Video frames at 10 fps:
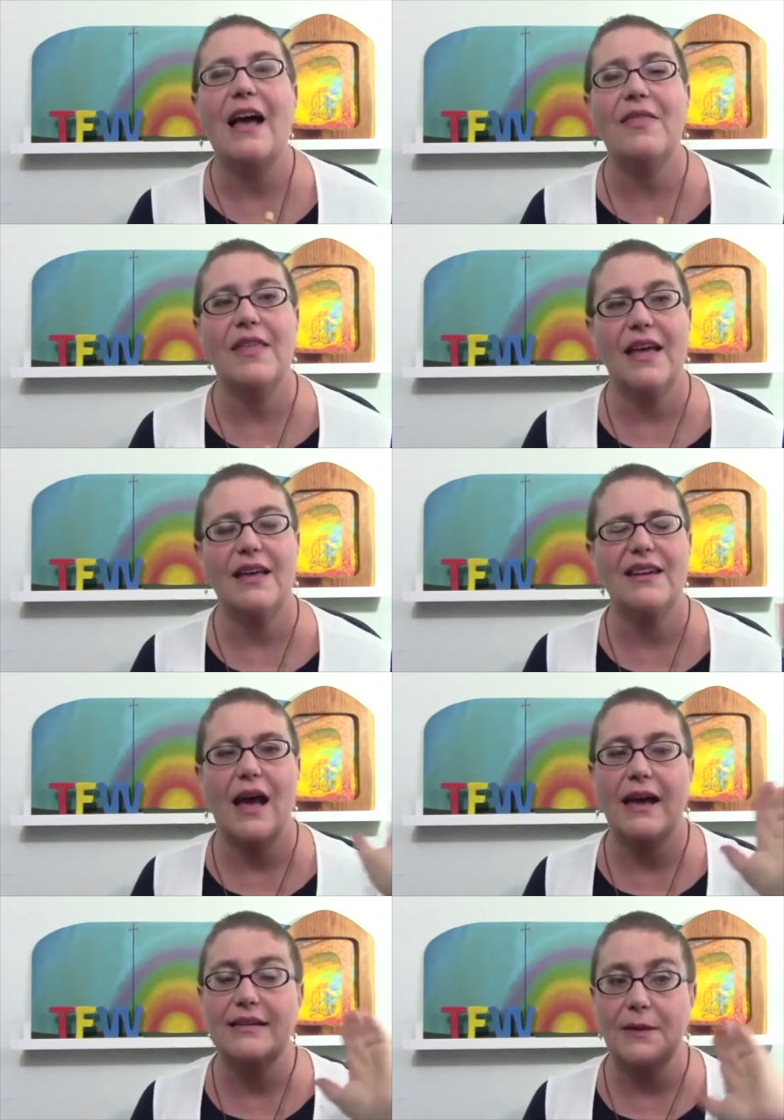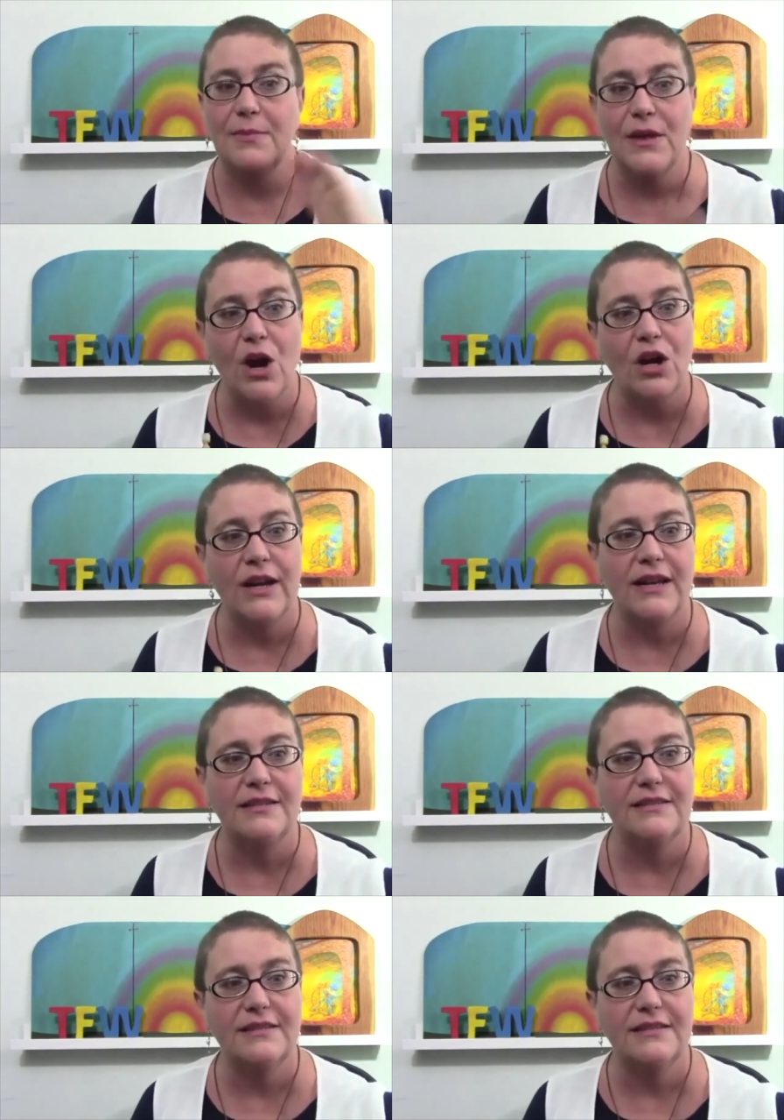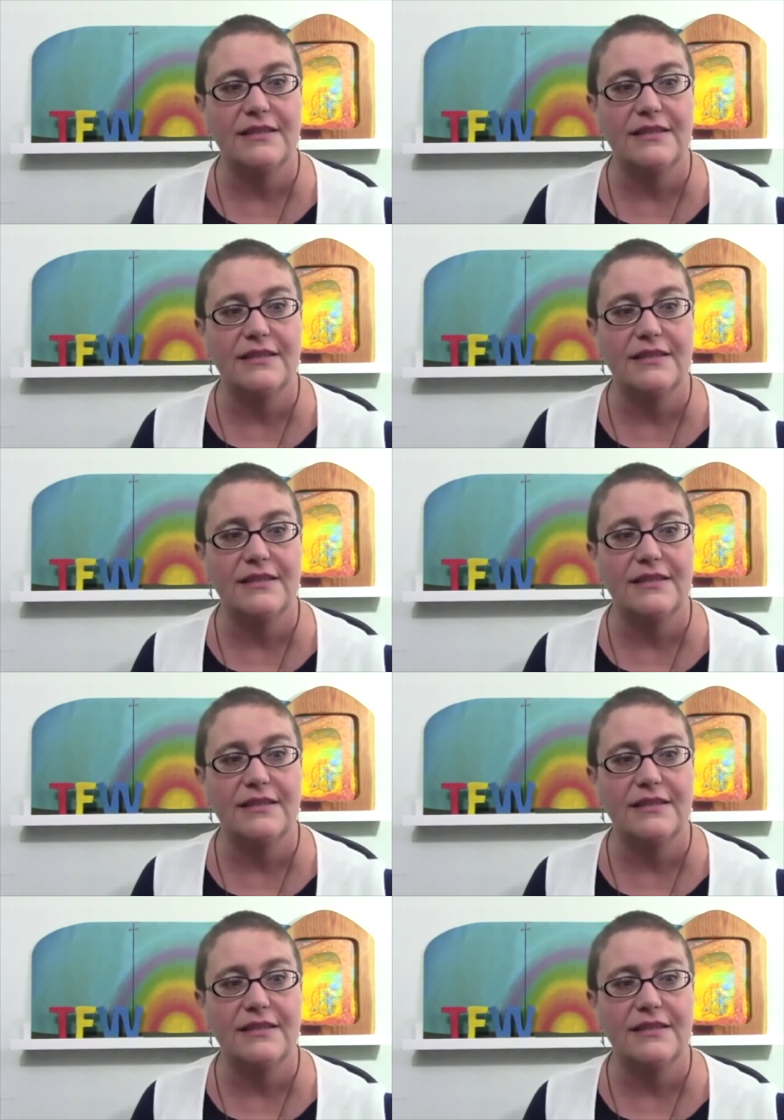And then I dump the yarn in